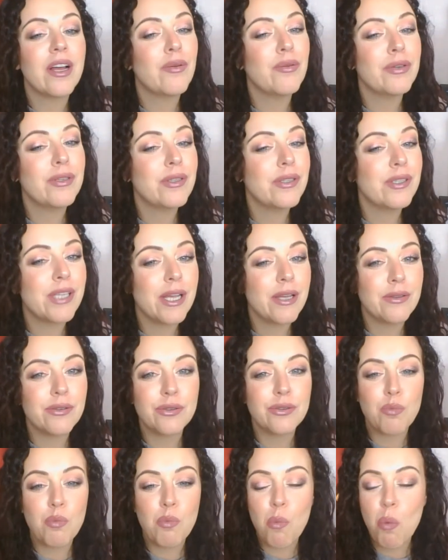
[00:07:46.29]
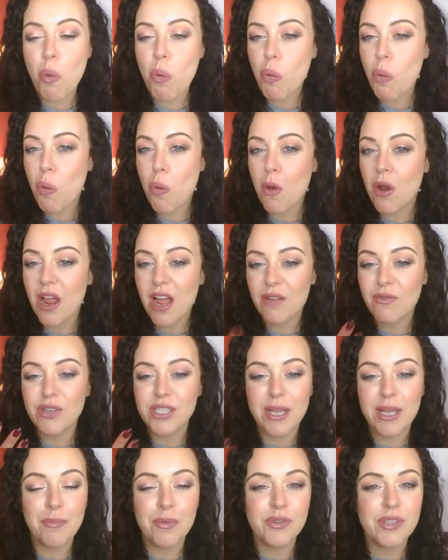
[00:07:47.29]
I wouldn't say it
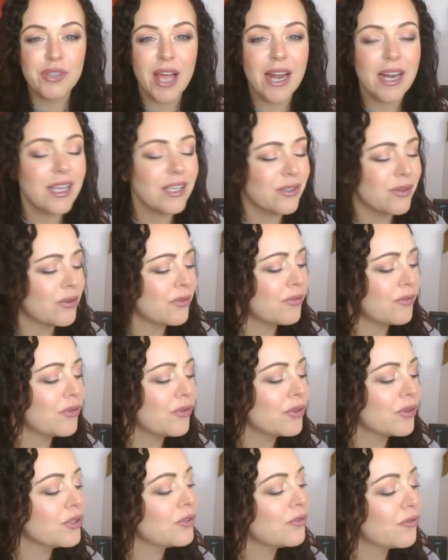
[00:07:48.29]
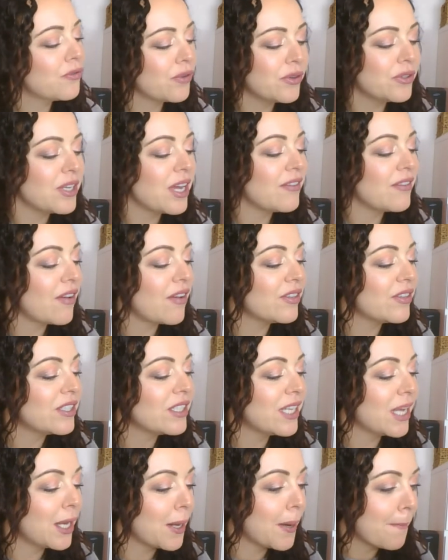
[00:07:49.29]
resembles any sort of crushed fruit I've ever
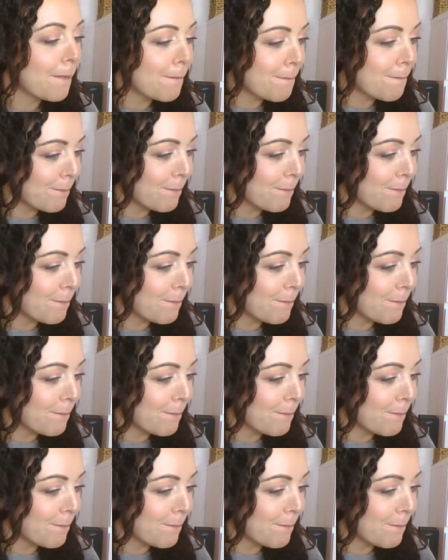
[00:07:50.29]
seen.